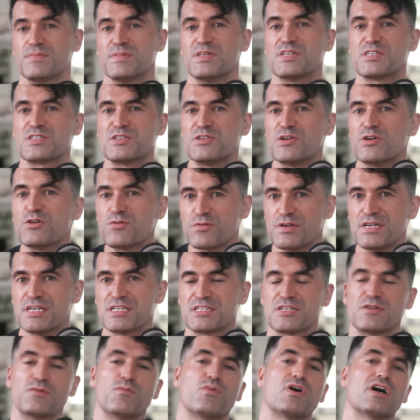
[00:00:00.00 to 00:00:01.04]
there's no
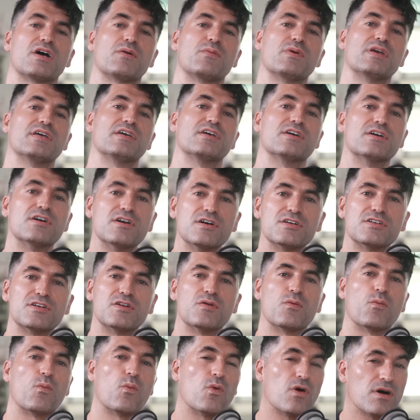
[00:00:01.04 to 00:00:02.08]
reason why we
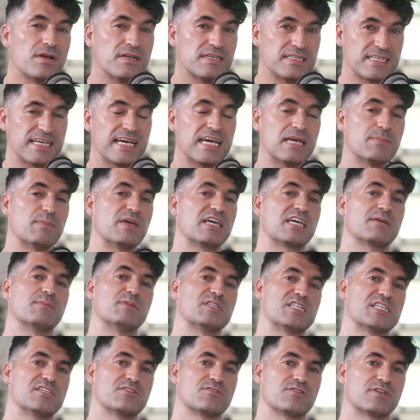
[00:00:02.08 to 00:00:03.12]
couldn't one day make a
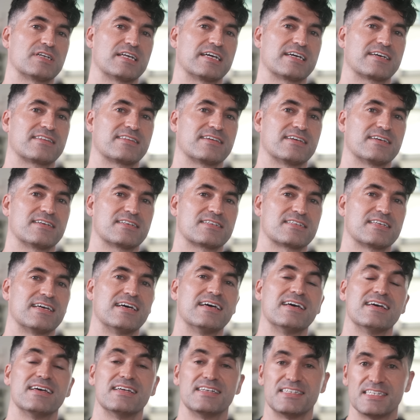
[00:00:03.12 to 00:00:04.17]
material like this.
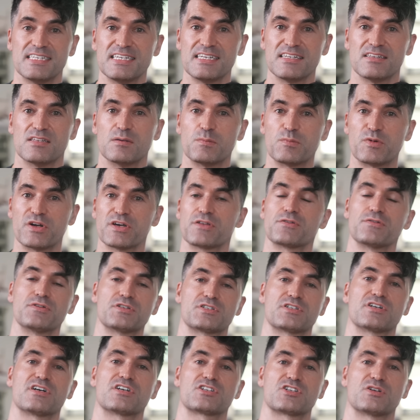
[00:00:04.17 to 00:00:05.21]
Indeed, the Breakthrough
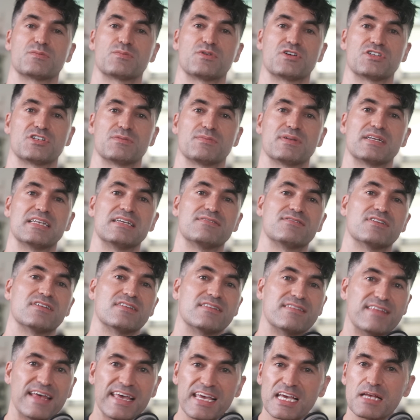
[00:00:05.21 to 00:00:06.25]
Starshot project believes
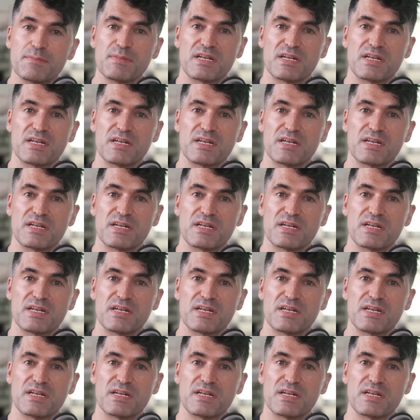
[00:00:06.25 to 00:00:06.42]
that they can